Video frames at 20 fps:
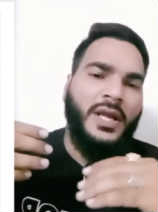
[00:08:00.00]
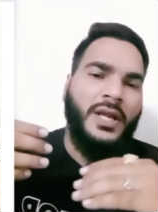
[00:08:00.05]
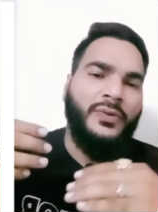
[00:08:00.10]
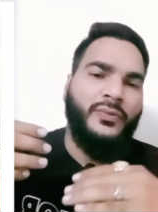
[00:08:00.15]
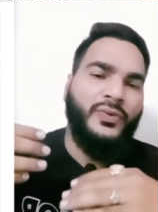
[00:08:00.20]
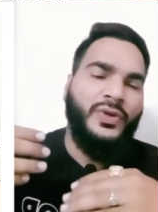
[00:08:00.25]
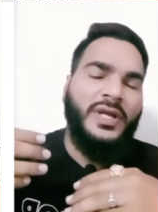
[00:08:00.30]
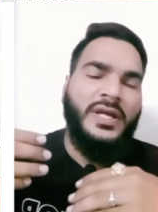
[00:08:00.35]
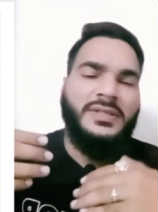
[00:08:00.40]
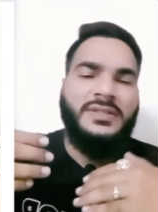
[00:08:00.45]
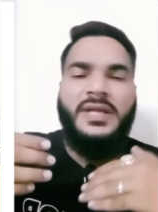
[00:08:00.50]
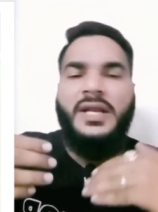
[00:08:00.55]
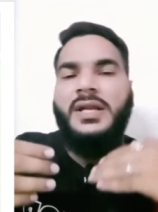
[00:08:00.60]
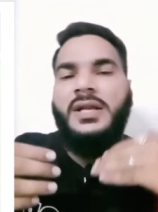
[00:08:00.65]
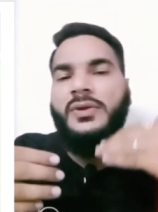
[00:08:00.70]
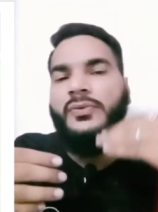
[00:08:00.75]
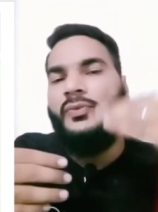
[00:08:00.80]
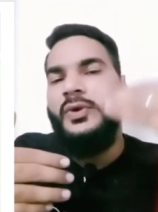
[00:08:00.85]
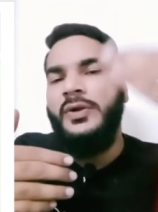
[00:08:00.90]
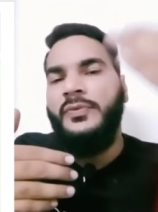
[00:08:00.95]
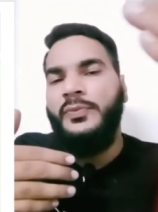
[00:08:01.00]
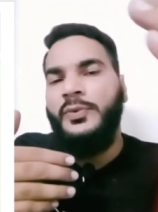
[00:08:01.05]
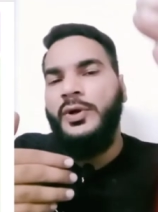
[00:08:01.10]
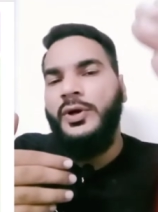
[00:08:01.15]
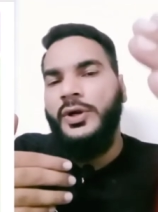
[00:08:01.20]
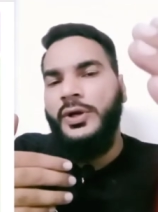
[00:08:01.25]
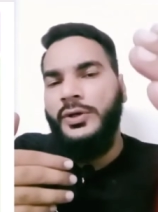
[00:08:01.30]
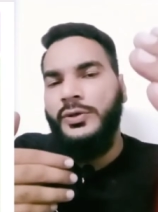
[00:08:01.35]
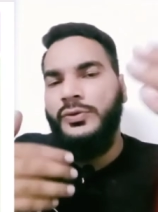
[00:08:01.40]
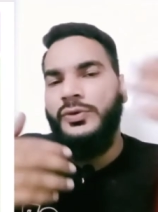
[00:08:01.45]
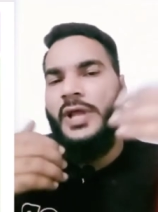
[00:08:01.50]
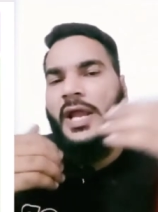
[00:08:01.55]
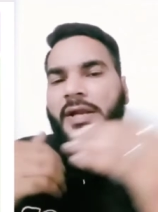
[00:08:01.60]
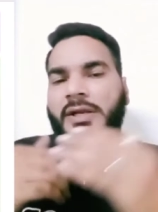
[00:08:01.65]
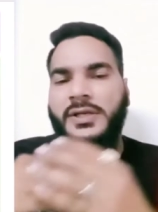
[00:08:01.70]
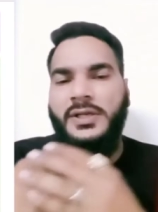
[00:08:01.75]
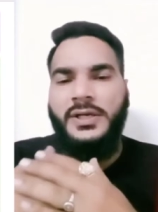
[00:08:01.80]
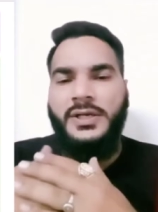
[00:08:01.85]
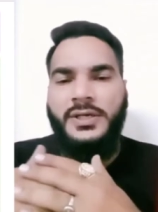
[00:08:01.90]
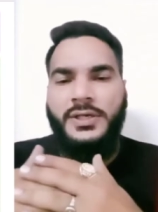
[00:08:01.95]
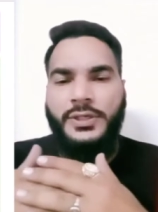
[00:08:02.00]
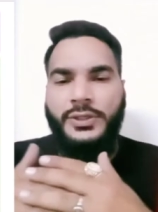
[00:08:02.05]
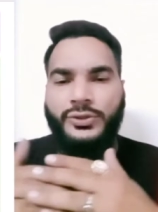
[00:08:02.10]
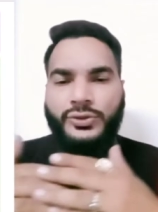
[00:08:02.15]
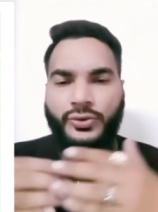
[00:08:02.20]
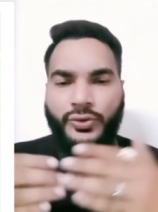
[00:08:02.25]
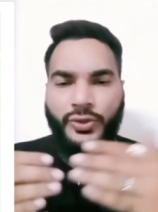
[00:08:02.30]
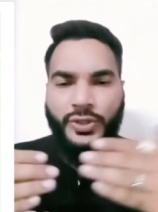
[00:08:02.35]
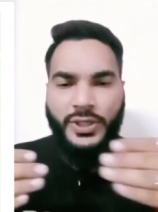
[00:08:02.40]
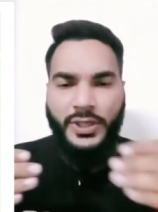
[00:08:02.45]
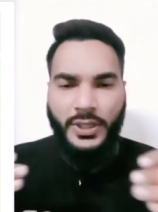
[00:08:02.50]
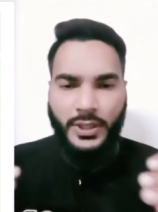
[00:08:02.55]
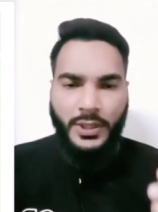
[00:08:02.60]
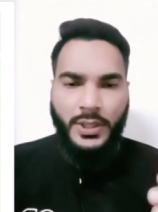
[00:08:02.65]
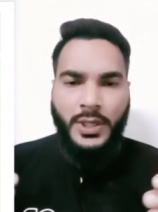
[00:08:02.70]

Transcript: we are sending one product to that country, so here